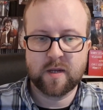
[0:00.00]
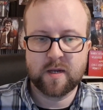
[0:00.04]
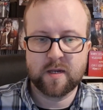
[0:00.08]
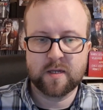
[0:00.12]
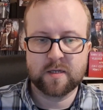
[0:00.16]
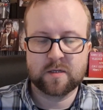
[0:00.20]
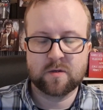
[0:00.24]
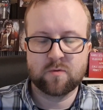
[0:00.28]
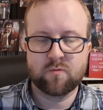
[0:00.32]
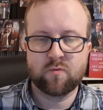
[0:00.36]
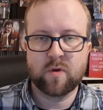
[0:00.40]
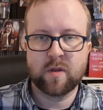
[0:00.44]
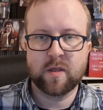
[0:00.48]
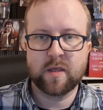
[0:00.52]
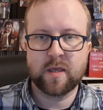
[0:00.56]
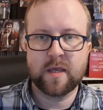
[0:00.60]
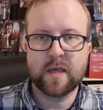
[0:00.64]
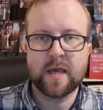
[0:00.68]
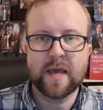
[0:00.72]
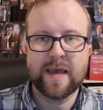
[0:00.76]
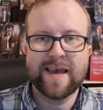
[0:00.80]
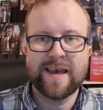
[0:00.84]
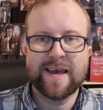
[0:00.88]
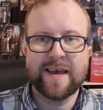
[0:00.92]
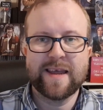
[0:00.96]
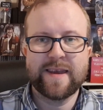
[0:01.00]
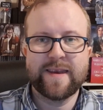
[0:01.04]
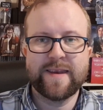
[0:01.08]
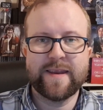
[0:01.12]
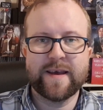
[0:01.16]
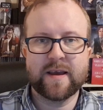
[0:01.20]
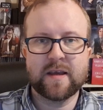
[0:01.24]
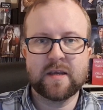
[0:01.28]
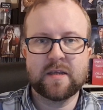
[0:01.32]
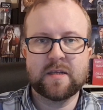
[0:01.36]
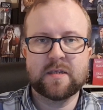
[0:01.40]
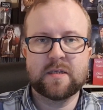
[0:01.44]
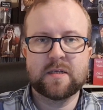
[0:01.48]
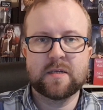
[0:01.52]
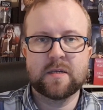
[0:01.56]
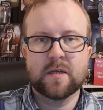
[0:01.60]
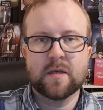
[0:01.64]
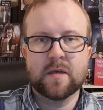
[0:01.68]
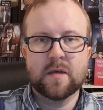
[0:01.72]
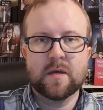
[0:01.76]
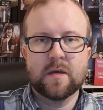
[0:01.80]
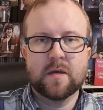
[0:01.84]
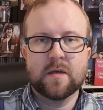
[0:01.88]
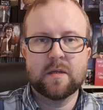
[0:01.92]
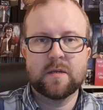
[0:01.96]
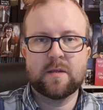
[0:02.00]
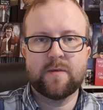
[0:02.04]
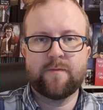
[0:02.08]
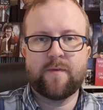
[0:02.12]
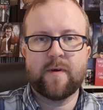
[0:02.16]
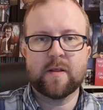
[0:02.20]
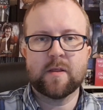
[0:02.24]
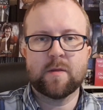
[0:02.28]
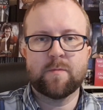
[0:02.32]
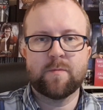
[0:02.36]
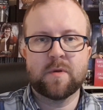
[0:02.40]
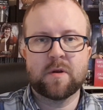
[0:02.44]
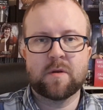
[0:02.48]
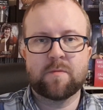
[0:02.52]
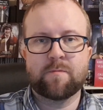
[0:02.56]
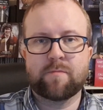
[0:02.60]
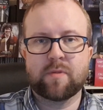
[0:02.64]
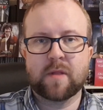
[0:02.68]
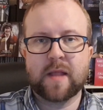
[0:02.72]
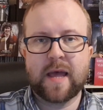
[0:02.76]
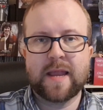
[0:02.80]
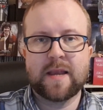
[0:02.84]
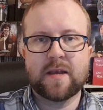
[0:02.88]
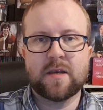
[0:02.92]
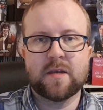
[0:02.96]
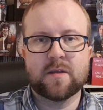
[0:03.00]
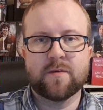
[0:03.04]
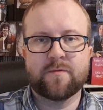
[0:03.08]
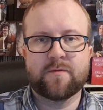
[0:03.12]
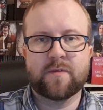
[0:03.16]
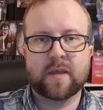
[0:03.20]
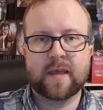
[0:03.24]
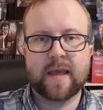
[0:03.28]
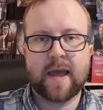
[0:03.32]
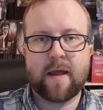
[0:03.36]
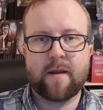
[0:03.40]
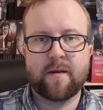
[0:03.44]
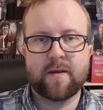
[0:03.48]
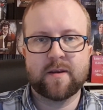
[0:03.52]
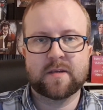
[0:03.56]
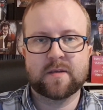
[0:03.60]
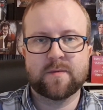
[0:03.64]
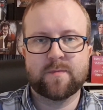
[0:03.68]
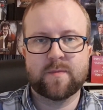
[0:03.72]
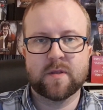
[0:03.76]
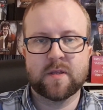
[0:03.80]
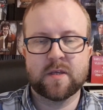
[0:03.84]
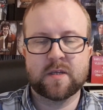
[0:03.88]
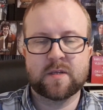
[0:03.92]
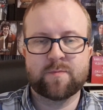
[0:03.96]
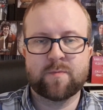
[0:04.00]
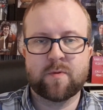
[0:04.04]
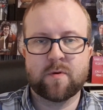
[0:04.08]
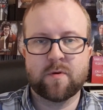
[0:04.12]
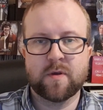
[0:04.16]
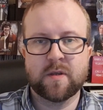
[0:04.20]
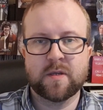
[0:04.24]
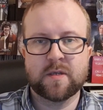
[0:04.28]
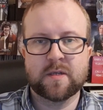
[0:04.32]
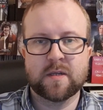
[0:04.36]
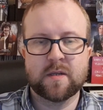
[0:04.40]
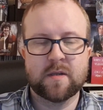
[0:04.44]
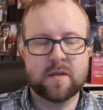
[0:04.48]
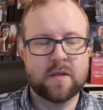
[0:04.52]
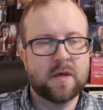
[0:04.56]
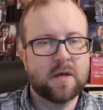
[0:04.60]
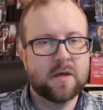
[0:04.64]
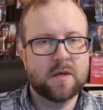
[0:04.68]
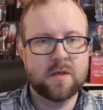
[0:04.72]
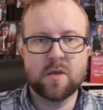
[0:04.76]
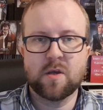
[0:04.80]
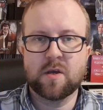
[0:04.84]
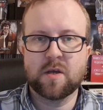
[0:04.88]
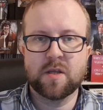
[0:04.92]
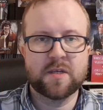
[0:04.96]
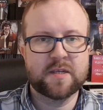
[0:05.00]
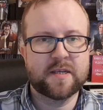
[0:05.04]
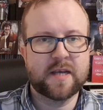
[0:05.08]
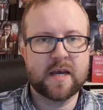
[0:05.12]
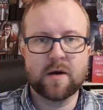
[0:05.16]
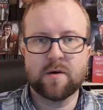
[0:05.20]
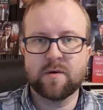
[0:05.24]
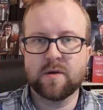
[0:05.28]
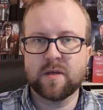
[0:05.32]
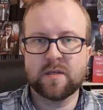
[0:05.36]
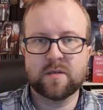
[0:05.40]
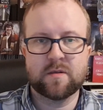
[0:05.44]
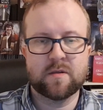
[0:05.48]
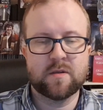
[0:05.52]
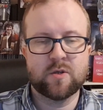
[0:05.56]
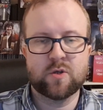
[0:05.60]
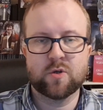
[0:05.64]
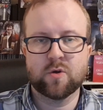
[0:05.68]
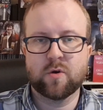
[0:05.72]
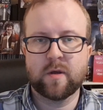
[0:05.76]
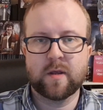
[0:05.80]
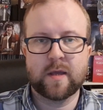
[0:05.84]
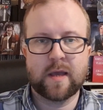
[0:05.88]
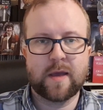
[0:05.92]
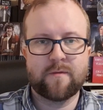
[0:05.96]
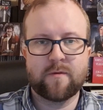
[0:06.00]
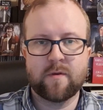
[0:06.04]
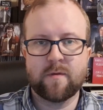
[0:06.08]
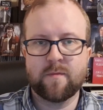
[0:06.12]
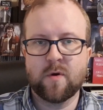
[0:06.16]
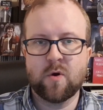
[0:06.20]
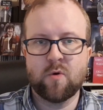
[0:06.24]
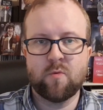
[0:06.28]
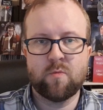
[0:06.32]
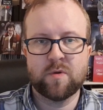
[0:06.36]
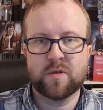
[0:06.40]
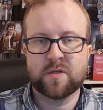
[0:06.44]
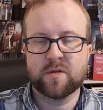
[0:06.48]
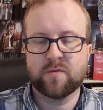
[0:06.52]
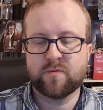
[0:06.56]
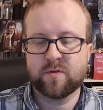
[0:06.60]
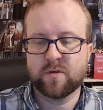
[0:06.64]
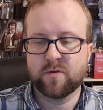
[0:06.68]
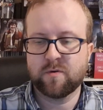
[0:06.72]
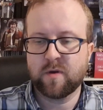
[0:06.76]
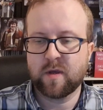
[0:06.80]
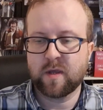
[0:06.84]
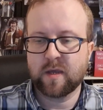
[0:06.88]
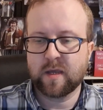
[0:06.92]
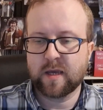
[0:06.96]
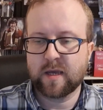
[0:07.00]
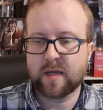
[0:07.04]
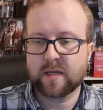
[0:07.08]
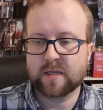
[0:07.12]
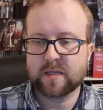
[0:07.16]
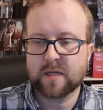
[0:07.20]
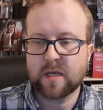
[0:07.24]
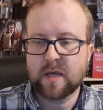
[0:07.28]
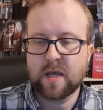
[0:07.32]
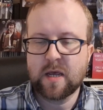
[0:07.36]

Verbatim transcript: It's a really nice development and blend of the character by this point, and you can tell he's enjoying every moment of doing it.